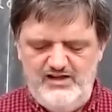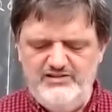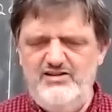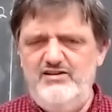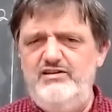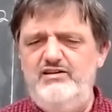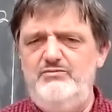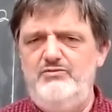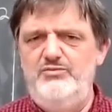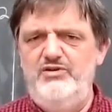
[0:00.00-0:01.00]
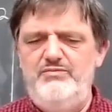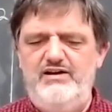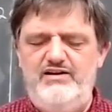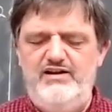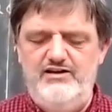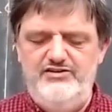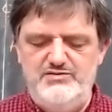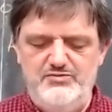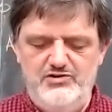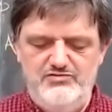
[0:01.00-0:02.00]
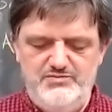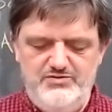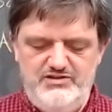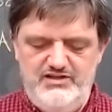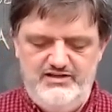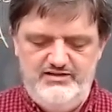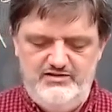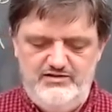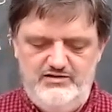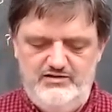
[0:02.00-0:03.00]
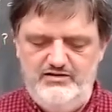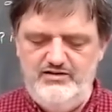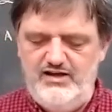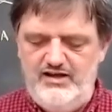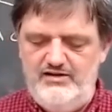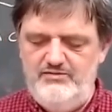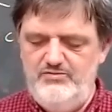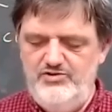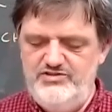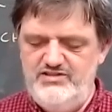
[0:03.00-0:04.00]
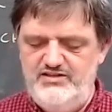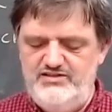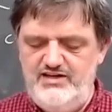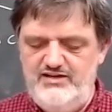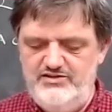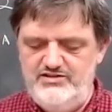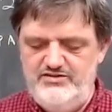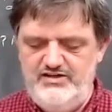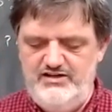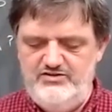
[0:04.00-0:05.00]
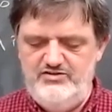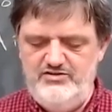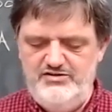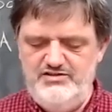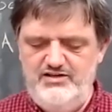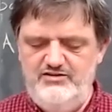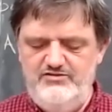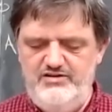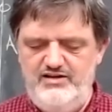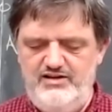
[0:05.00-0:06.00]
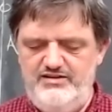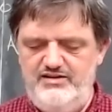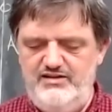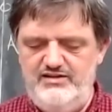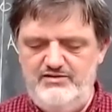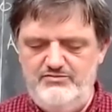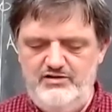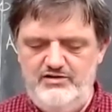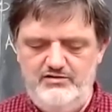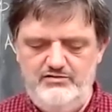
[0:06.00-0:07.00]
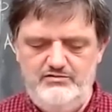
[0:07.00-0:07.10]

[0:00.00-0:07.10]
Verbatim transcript: I'll talk in a moment about how this book was put together. I, I, most of the titles are not hers, including, I think, that one.